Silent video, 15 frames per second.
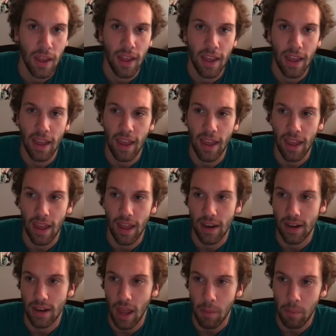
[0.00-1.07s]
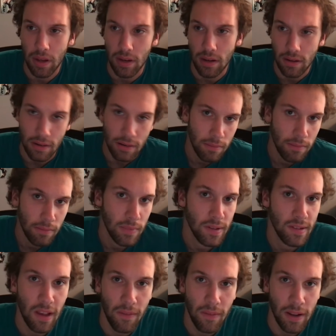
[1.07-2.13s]
And, I mean,
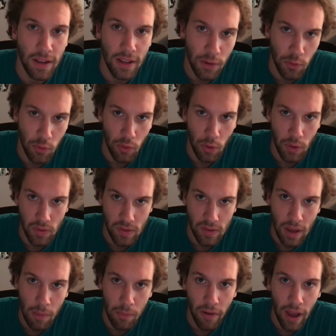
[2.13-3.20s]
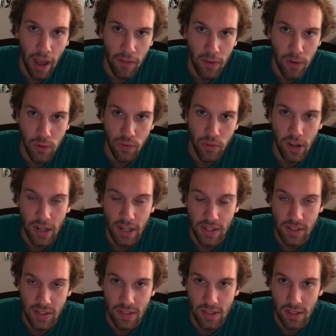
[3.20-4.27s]
Stefon Diggs was always in the top 5. He was very
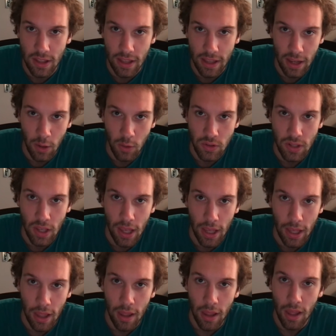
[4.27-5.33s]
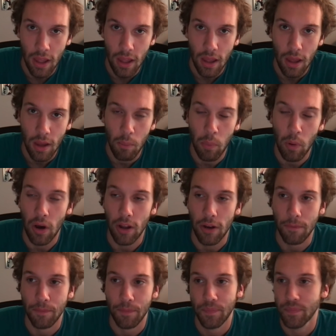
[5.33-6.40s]
consistent, like I was saying. But
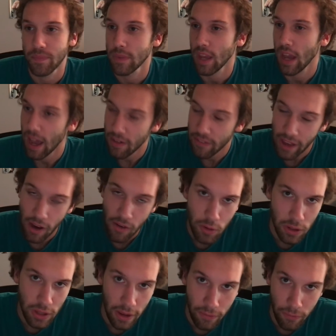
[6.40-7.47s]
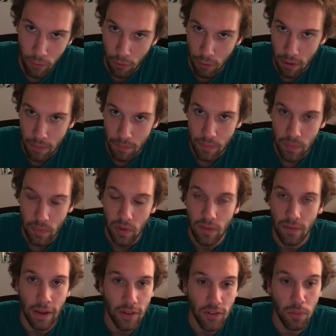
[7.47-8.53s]
I have Calvin Ridley at 4.
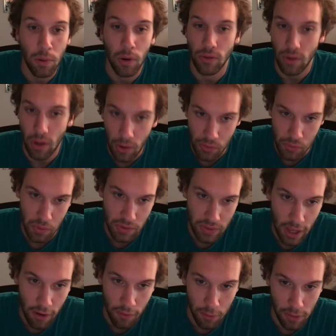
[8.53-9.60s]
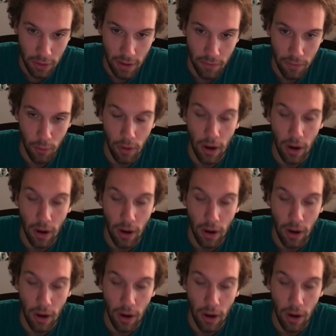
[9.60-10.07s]
Fantasy Pros also has Calvin Ridley at 4.